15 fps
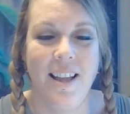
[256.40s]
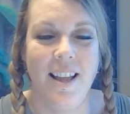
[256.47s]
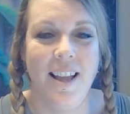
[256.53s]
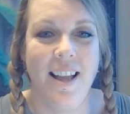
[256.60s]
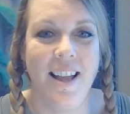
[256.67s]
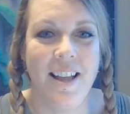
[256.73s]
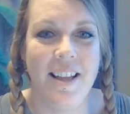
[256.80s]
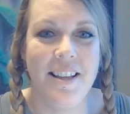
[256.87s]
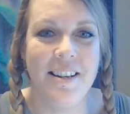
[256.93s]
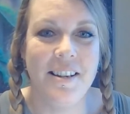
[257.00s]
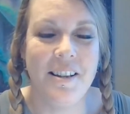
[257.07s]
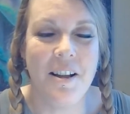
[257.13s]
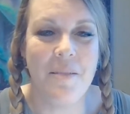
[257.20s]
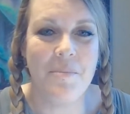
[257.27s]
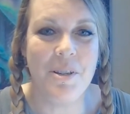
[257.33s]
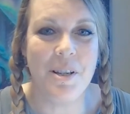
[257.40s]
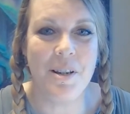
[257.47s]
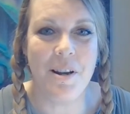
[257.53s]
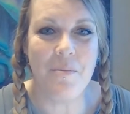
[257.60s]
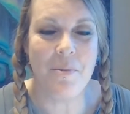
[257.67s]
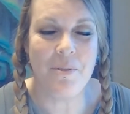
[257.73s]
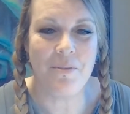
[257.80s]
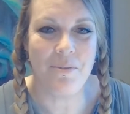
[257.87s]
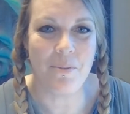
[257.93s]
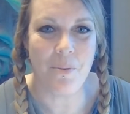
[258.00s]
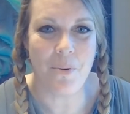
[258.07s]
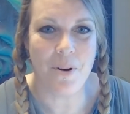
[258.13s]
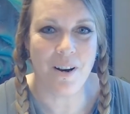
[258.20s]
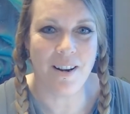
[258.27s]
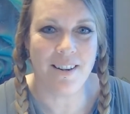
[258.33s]
And come to number
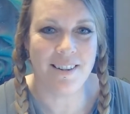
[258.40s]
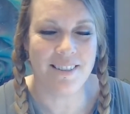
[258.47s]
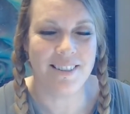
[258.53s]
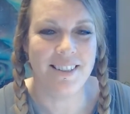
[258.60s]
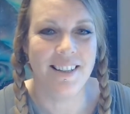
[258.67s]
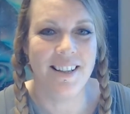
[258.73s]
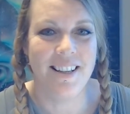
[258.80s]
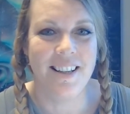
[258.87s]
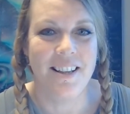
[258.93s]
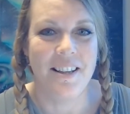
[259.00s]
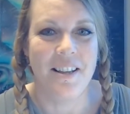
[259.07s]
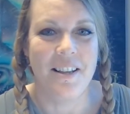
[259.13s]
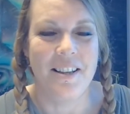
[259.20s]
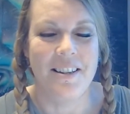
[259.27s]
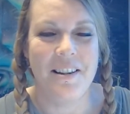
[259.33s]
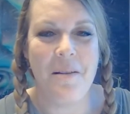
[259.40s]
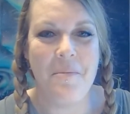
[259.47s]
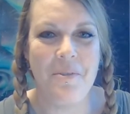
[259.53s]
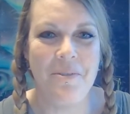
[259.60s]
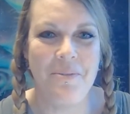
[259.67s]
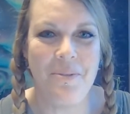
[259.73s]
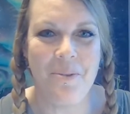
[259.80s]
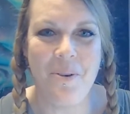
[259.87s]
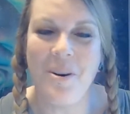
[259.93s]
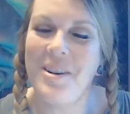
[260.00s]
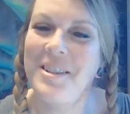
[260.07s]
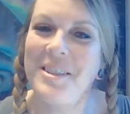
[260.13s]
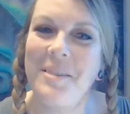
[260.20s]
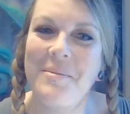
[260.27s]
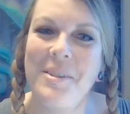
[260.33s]
4. Number 4,
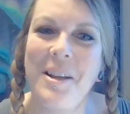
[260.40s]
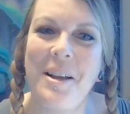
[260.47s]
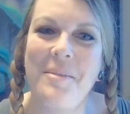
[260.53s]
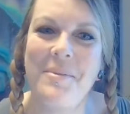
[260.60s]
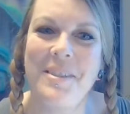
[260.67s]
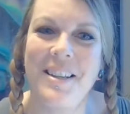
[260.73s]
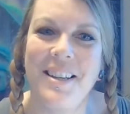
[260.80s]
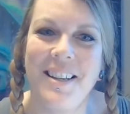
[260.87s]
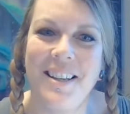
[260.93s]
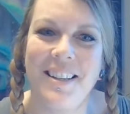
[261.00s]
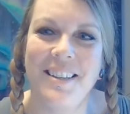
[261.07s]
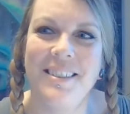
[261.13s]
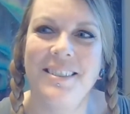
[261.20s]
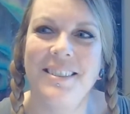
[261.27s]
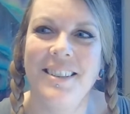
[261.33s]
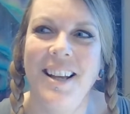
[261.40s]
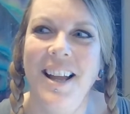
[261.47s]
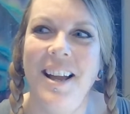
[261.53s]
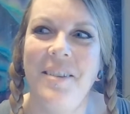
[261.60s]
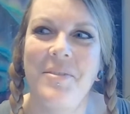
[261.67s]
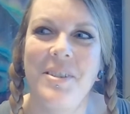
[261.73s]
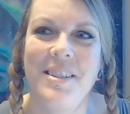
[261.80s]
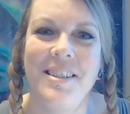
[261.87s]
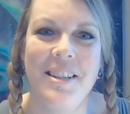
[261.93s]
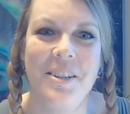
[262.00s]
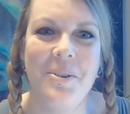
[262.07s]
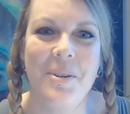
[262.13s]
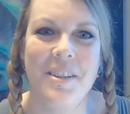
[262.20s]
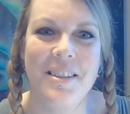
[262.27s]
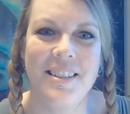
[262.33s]
sometimes I have to
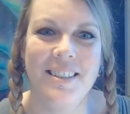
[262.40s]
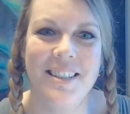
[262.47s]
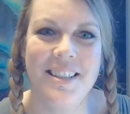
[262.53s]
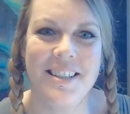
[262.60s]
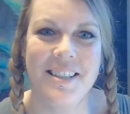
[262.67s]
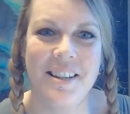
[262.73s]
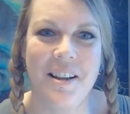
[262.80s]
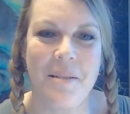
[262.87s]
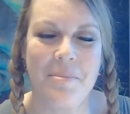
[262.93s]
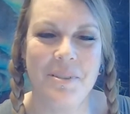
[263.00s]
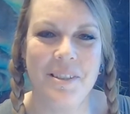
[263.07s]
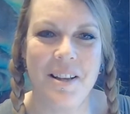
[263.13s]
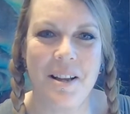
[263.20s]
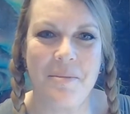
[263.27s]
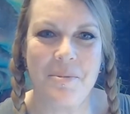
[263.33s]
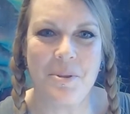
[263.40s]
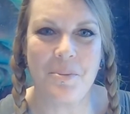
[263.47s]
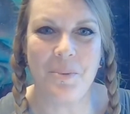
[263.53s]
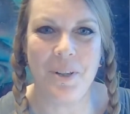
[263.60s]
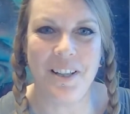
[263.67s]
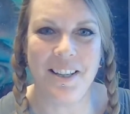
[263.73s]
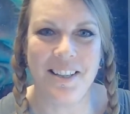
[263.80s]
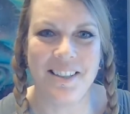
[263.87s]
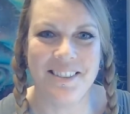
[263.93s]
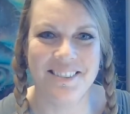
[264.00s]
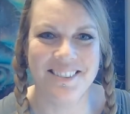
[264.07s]
deal with at least a couple times a week.